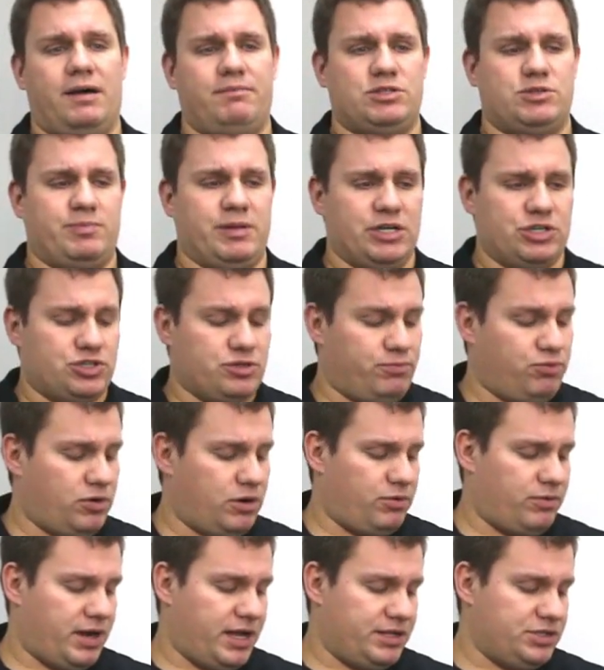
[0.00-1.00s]
splitter
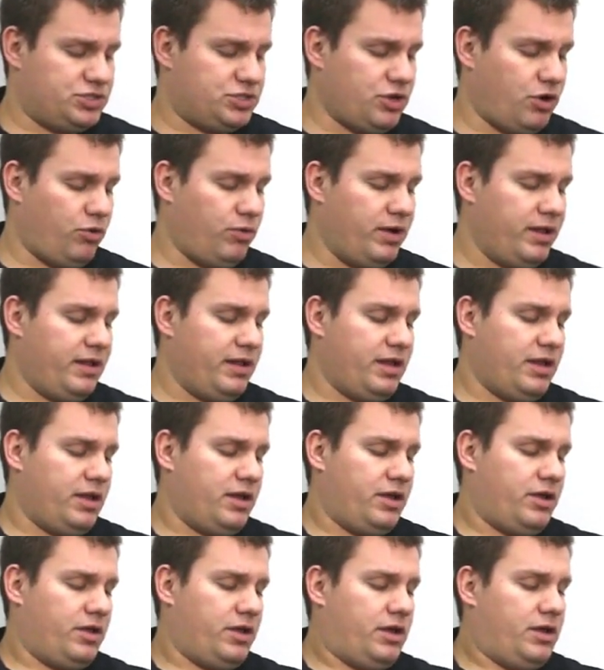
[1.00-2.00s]
support rods. So
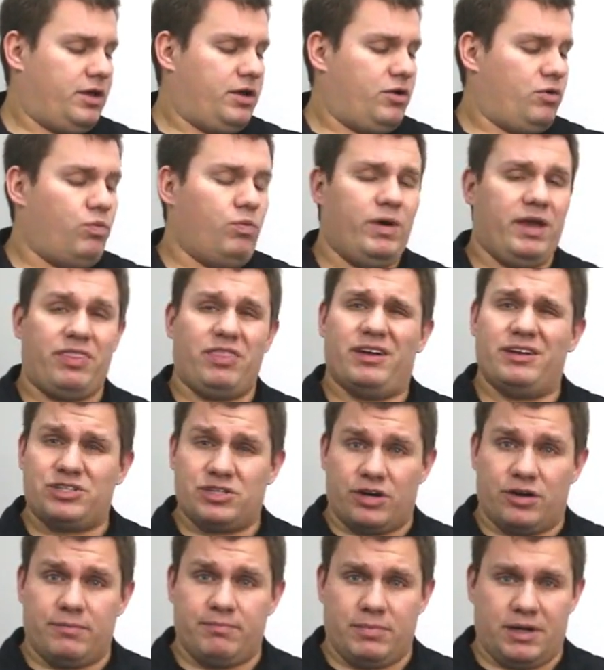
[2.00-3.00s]
with a
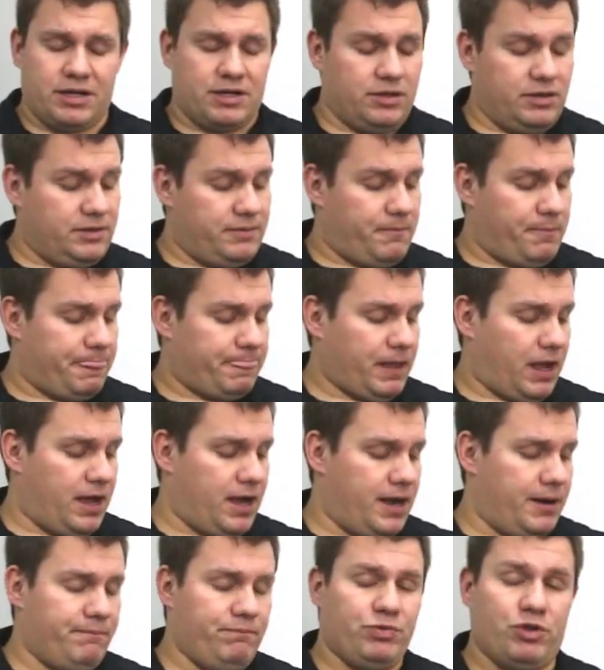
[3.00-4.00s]
turnbuckle,
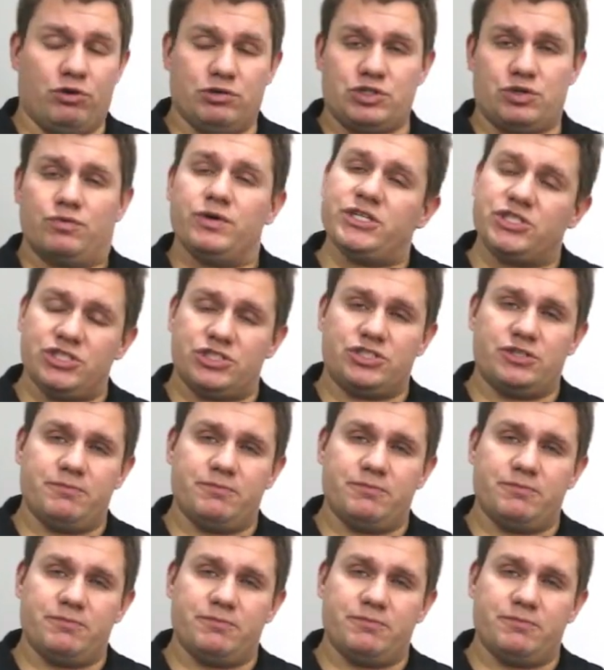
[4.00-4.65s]
those are rigid